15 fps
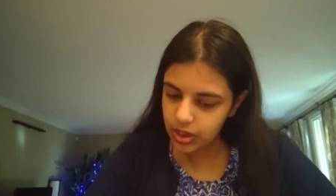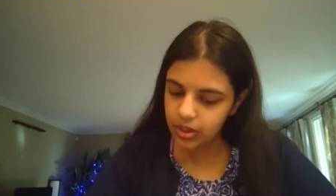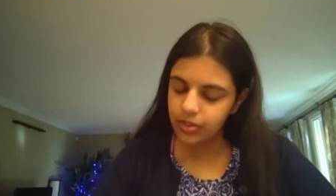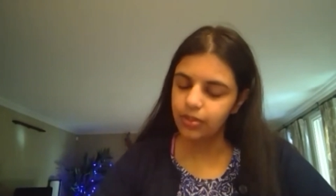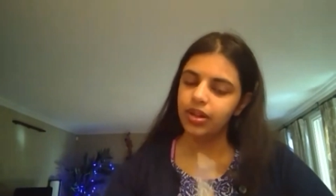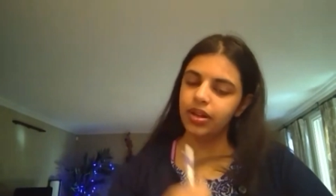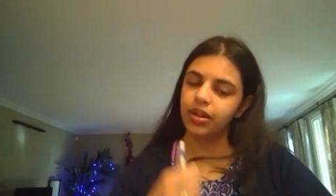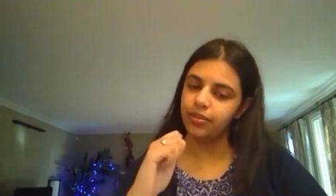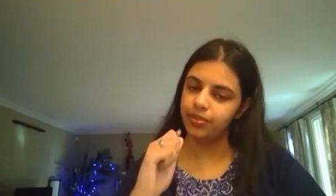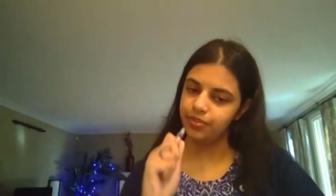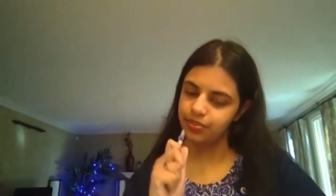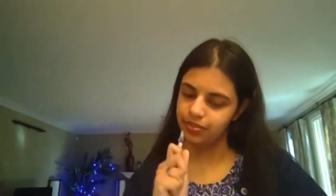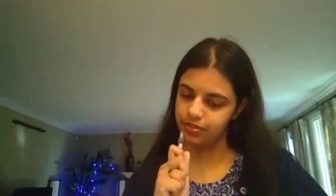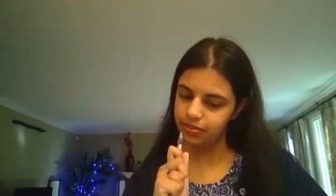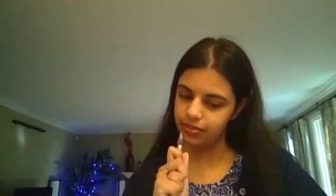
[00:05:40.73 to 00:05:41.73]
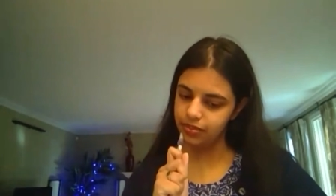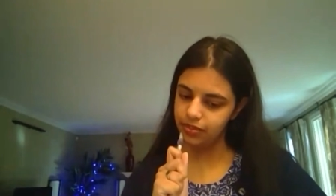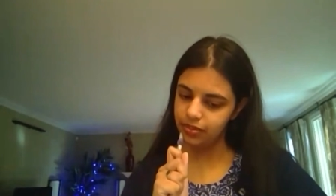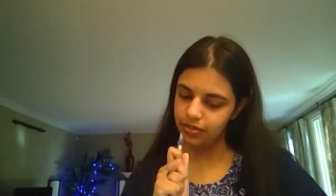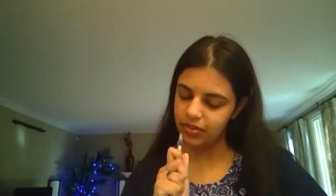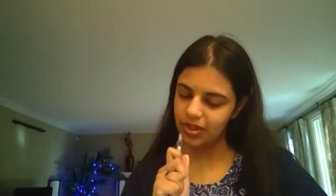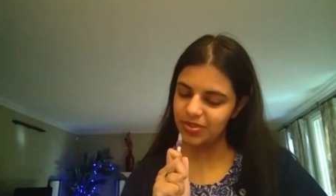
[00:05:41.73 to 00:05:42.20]
well,
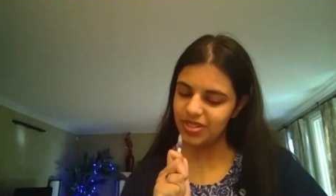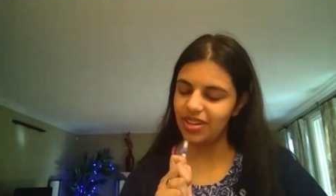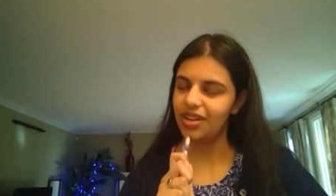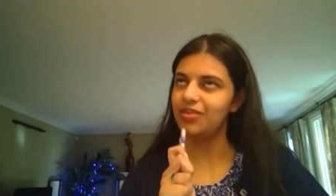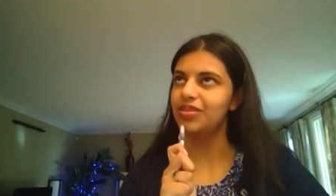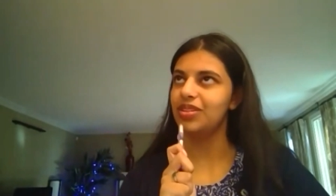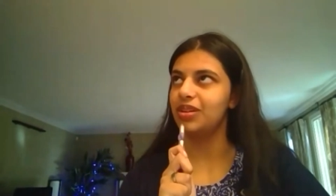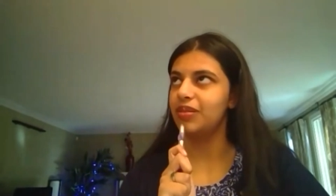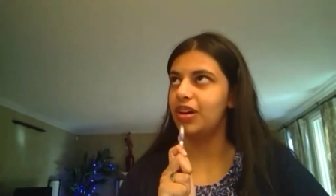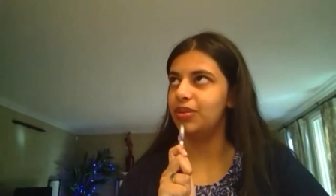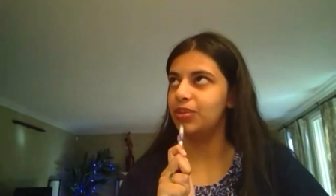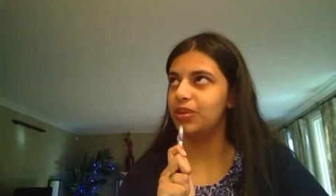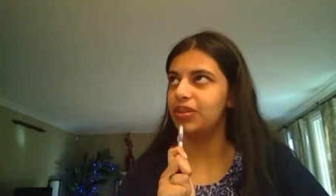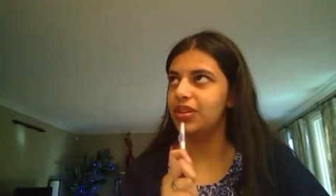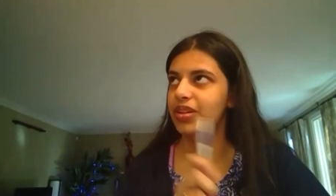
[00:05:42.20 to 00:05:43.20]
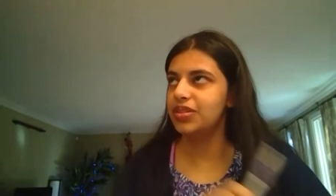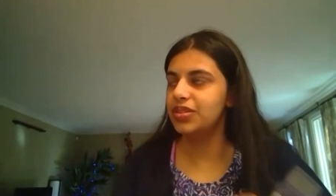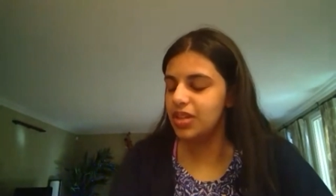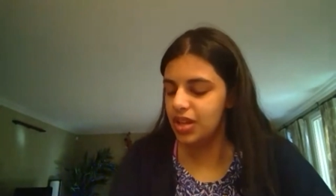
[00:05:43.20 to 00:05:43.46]
I'm sorry, I'm thinking how to word this.